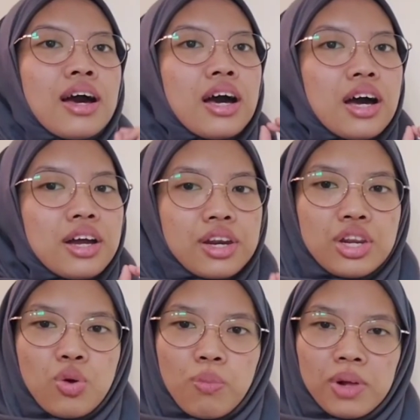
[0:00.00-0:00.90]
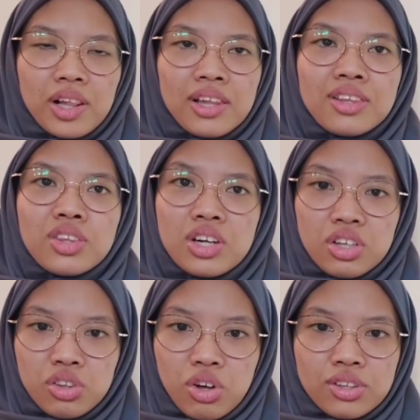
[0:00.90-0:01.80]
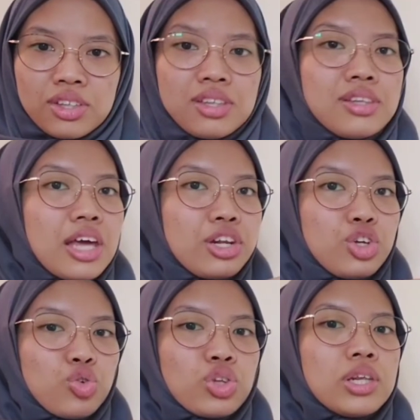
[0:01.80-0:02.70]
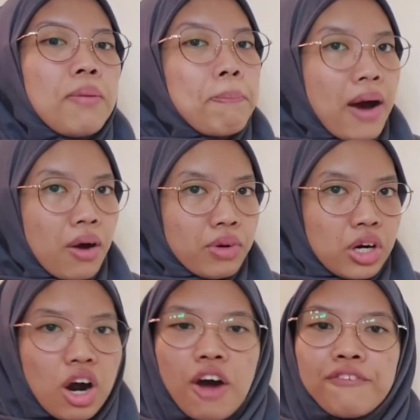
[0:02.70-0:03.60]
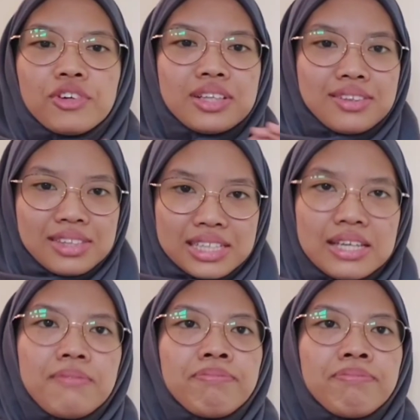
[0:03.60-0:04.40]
a renewable resources that use the power of the sea